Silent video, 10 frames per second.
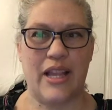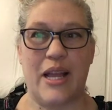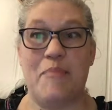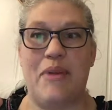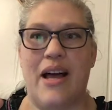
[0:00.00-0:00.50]

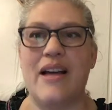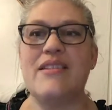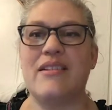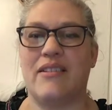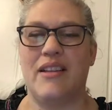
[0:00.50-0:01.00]
like a
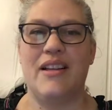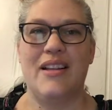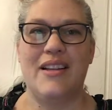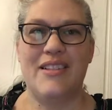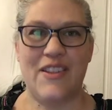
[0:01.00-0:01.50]
puzzle
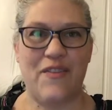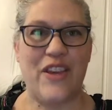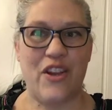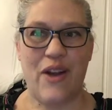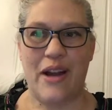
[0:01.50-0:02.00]
to
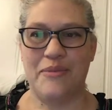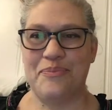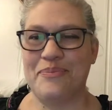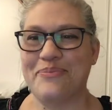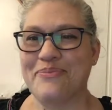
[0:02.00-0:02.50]
figure out.
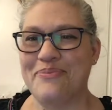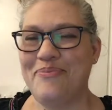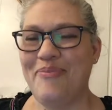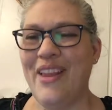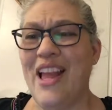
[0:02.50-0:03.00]

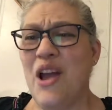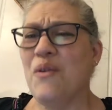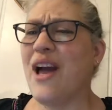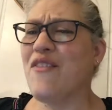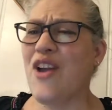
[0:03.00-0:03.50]

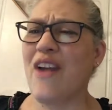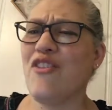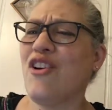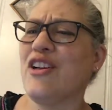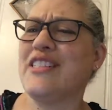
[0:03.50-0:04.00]
Well, have you
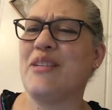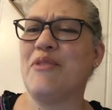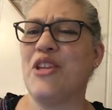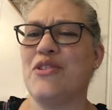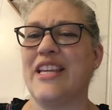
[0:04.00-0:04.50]
ever heard
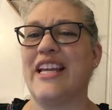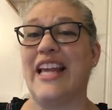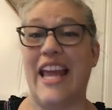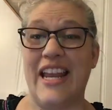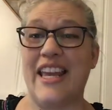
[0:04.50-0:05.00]
someone using
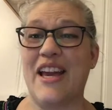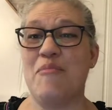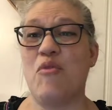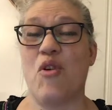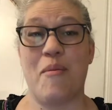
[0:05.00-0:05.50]
an
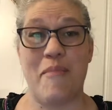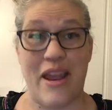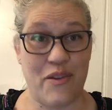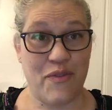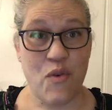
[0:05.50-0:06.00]
idiom or a
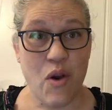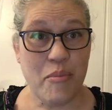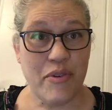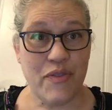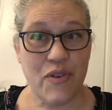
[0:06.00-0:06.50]

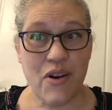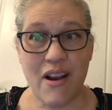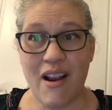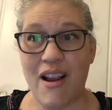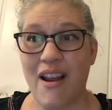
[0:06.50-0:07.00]
metaphor
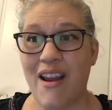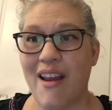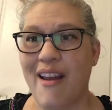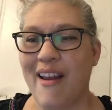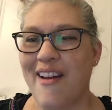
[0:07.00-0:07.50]
before?
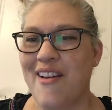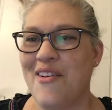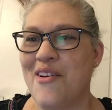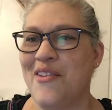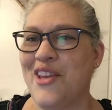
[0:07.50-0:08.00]

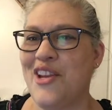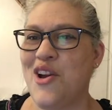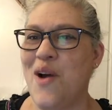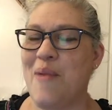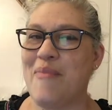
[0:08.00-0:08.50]
You
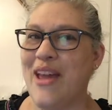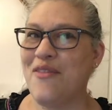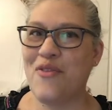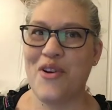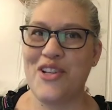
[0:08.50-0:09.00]
know, a
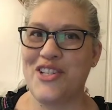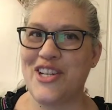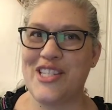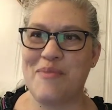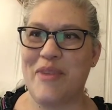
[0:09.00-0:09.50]
metaphor
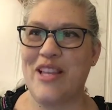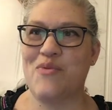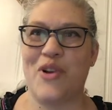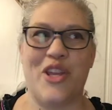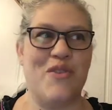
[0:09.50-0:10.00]
just
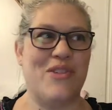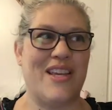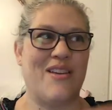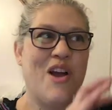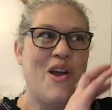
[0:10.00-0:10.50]
means we're
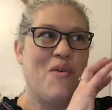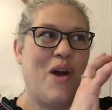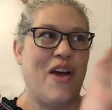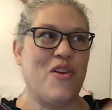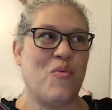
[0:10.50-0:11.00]
using
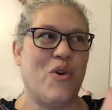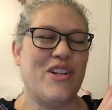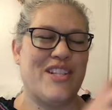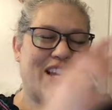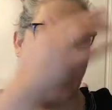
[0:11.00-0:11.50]
other
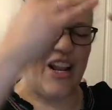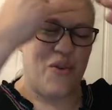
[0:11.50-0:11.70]
words to kind of